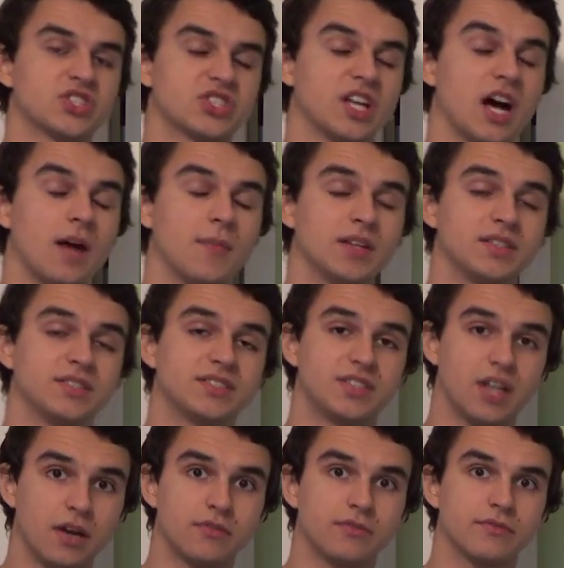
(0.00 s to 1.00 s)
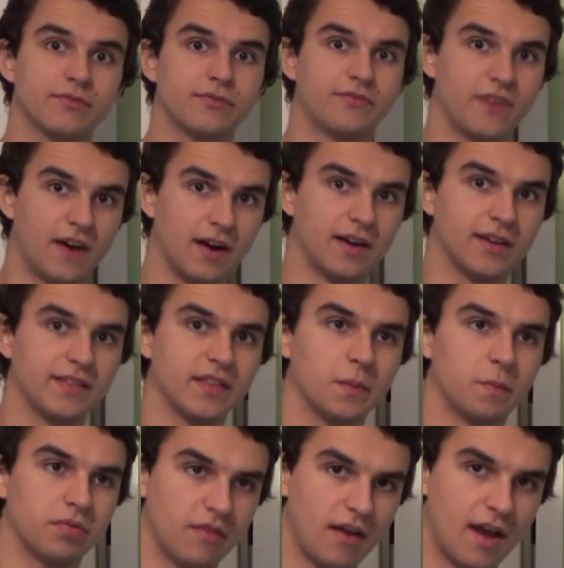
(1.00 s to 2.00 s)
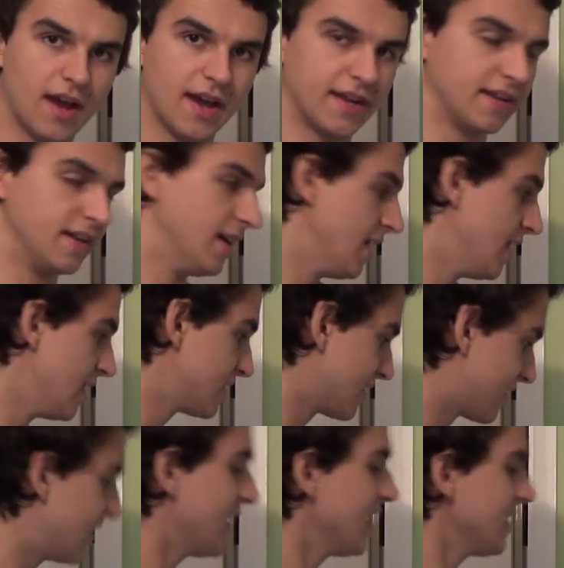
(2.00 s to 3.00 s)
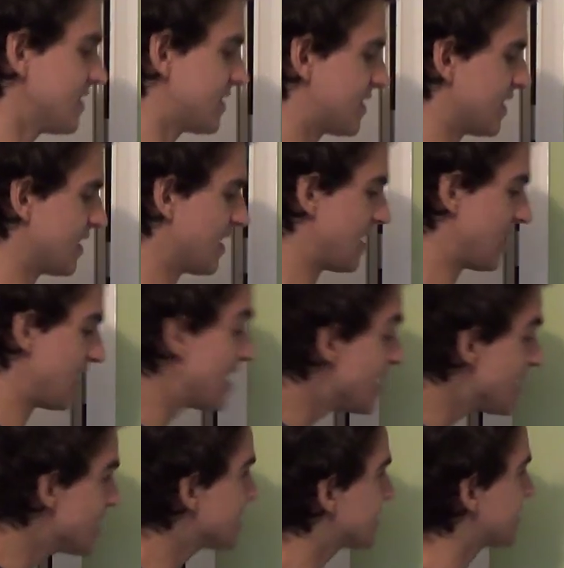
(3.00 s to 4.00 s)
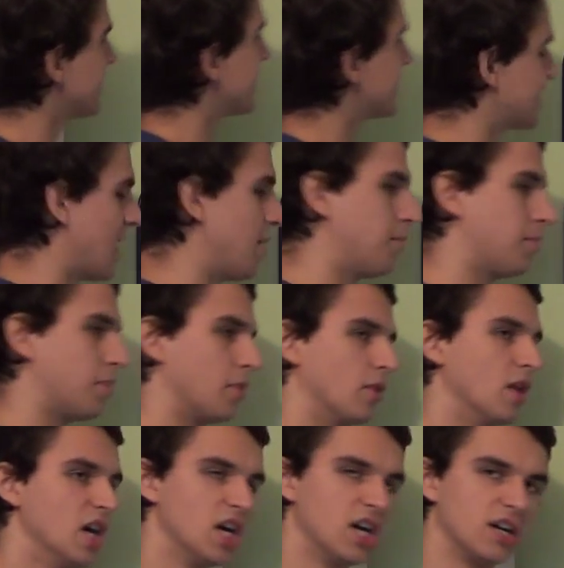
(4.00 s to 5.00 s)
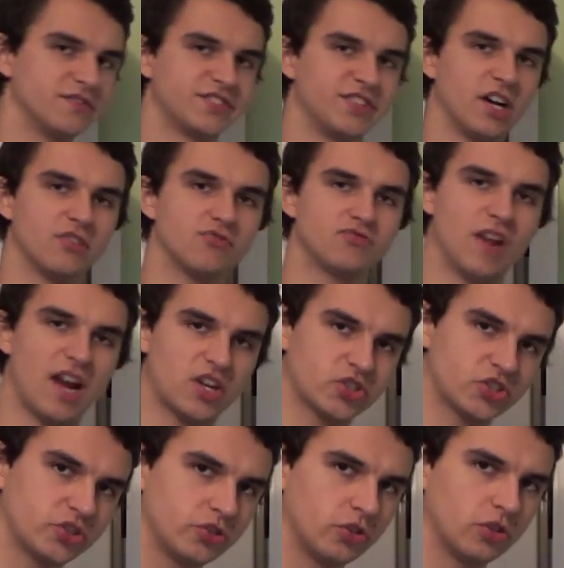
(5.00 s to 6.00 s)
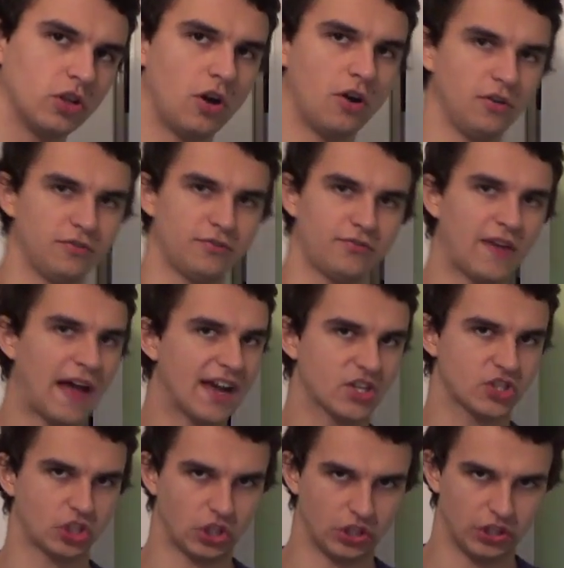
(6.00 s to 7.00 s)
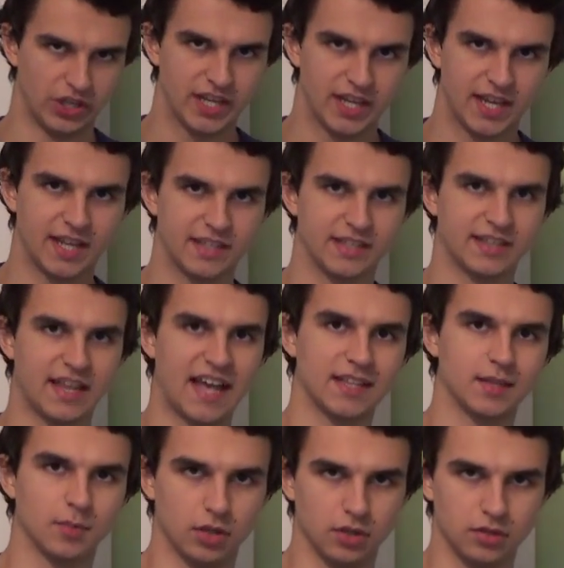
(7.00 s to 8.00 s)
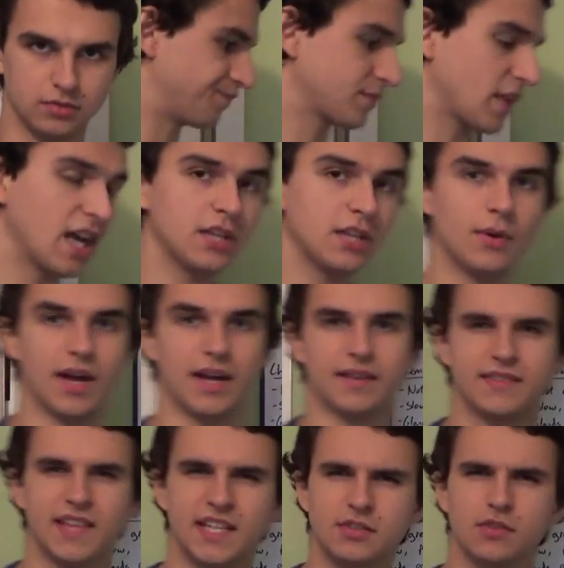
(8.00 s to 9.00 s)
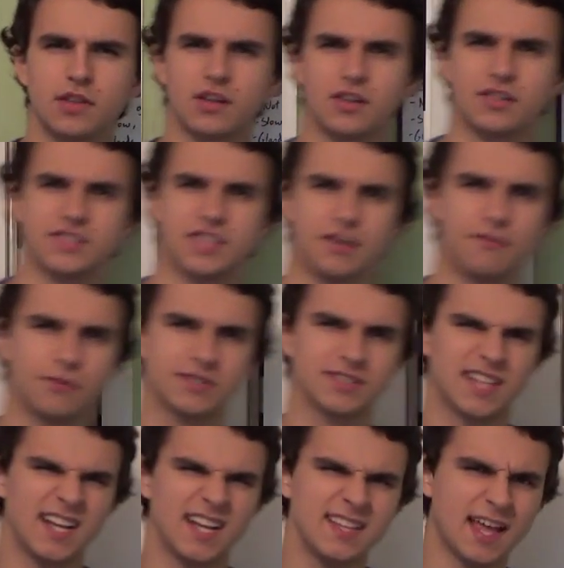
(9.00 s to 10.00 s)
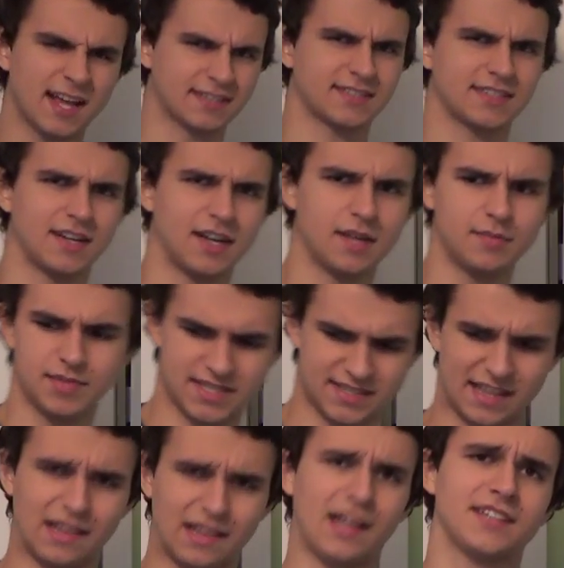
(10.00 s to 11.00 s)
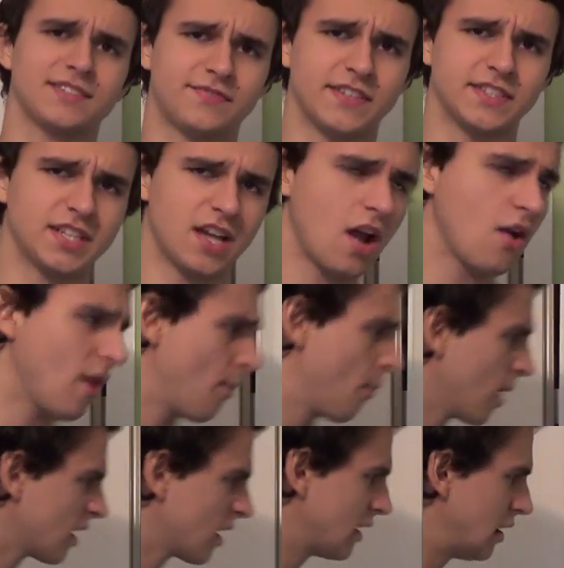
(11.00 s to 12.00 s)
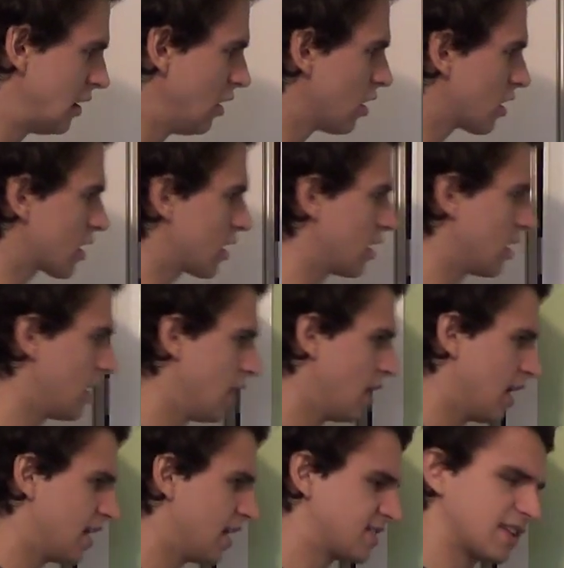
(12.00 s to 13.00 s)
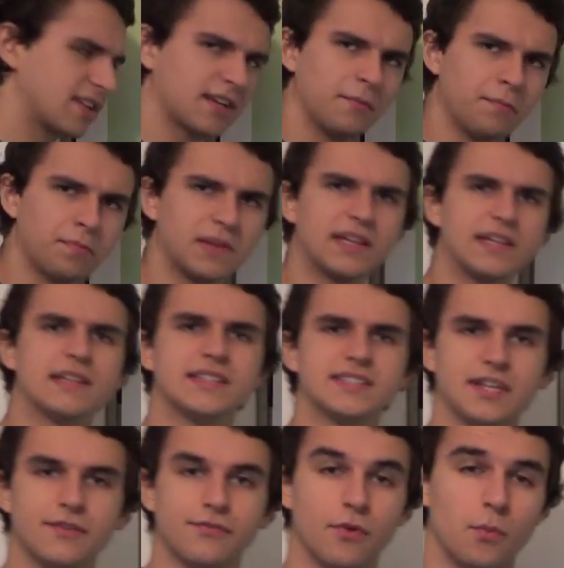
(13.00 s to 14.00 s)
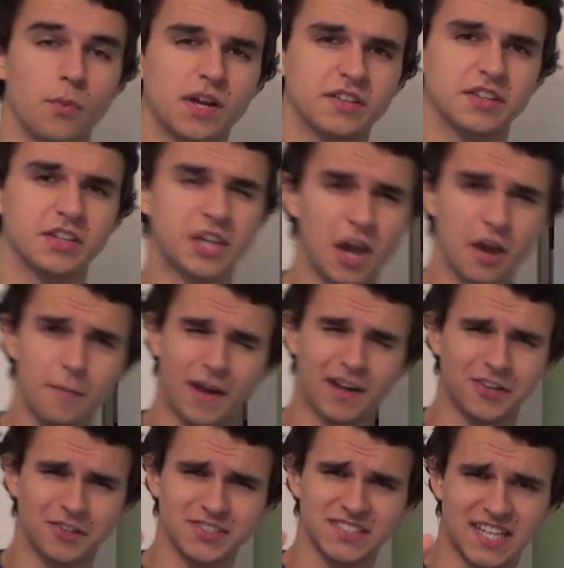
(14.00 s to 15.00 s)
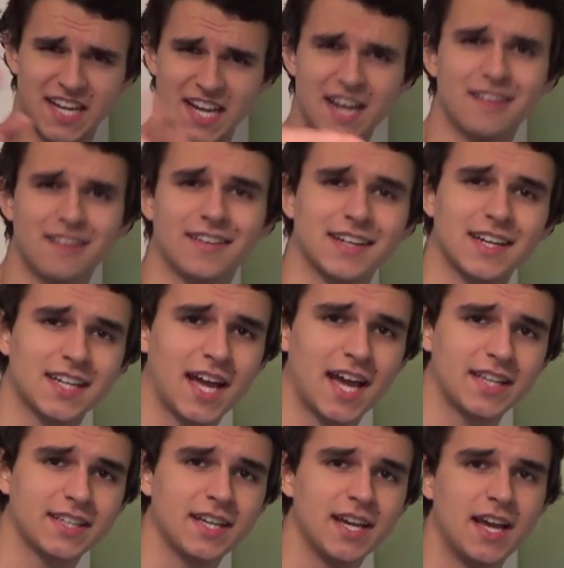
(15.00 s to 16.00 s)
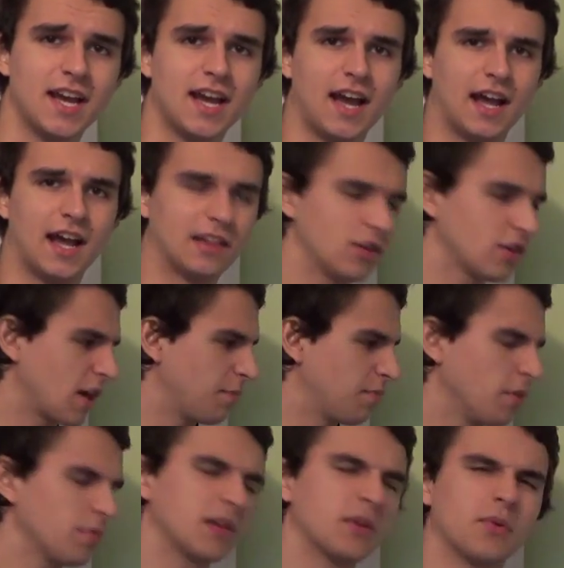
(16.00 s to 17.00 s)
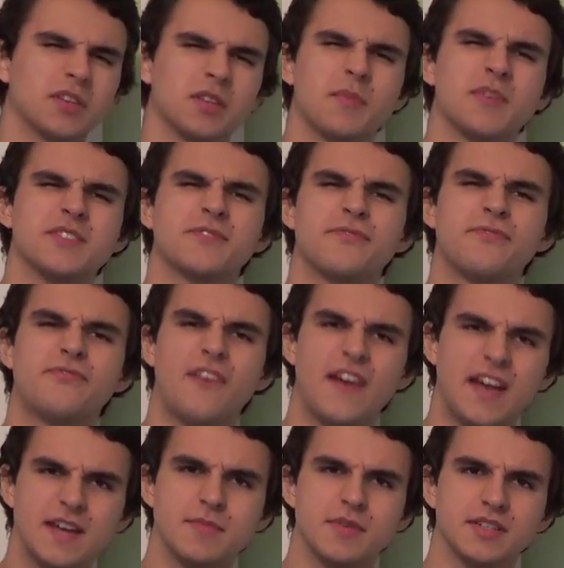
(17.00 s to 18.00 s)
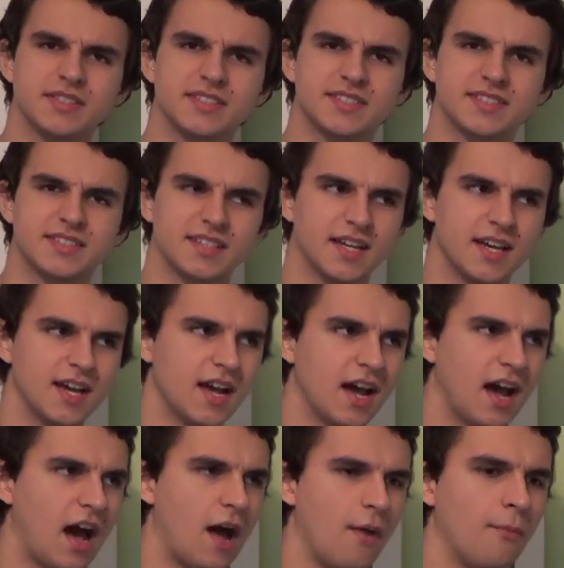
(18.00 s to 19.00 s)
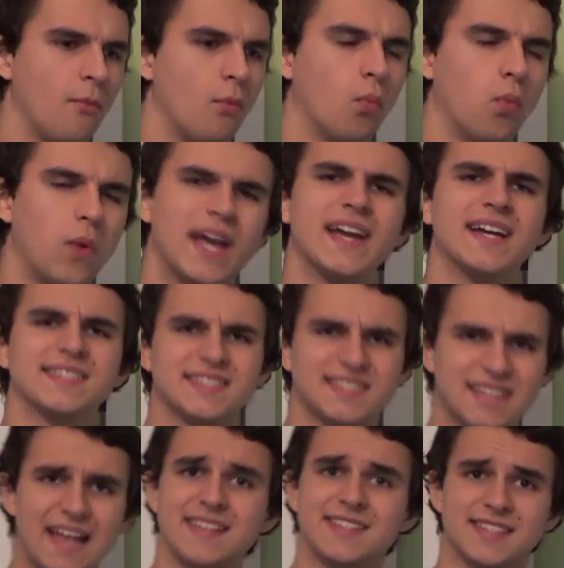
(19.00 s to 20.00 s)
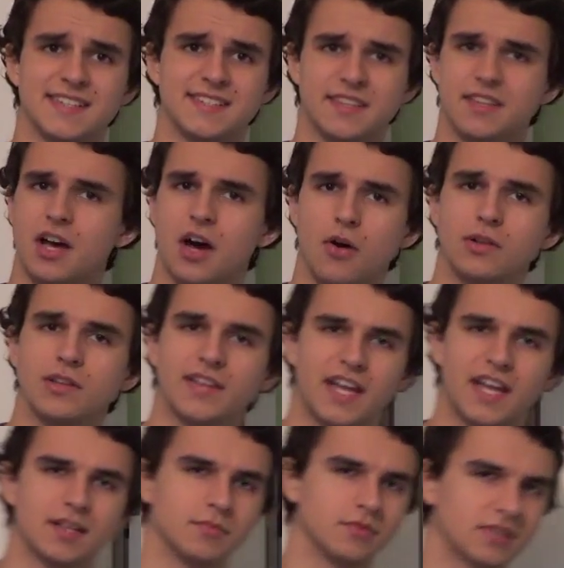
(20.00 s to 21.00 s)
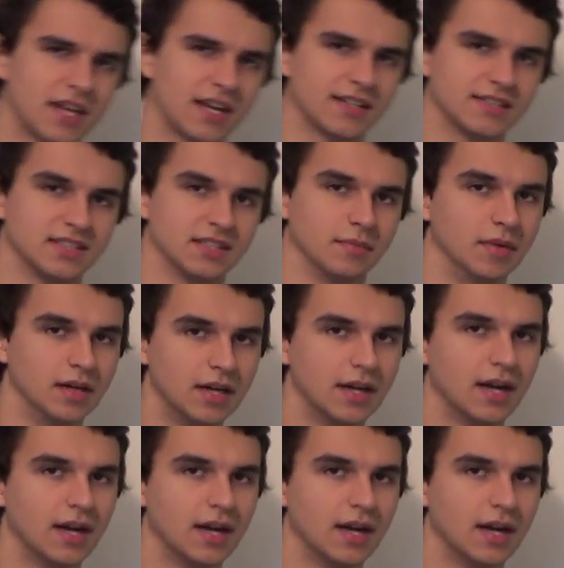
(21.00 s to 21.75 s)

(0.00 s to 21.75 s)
time and don't find the prey. So this is an example of directional olfaction in an animal. Anyway, that's all I've got time for today. Next time is the last video and we're going to look and something completely different. We're going to go back onto hearing again and look at probably one of the most famous weird sensors in the whole of the animal kingdom.